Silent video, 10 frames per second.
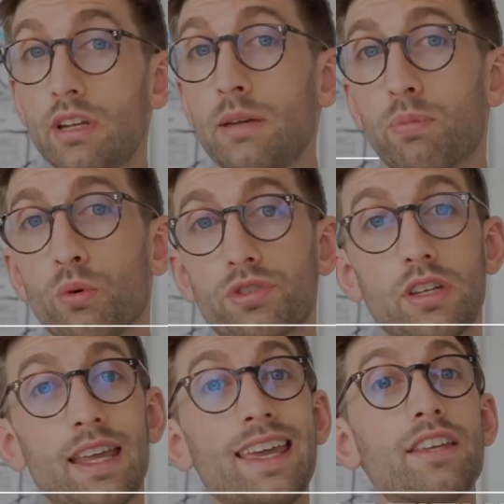really
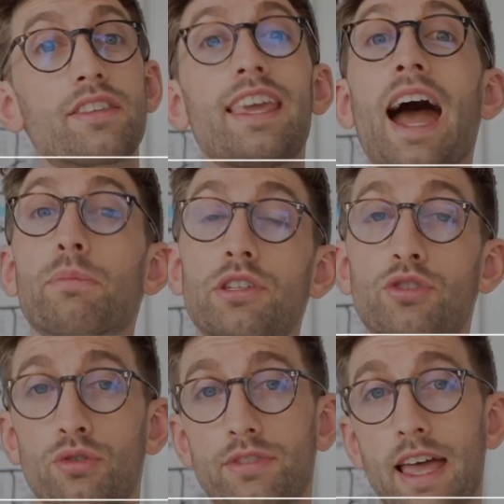important is the
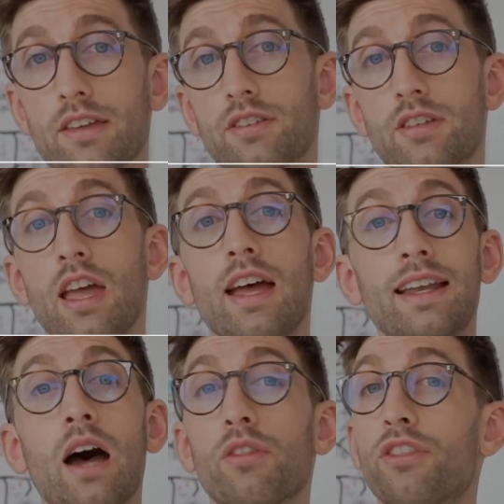aptitude tests. Now,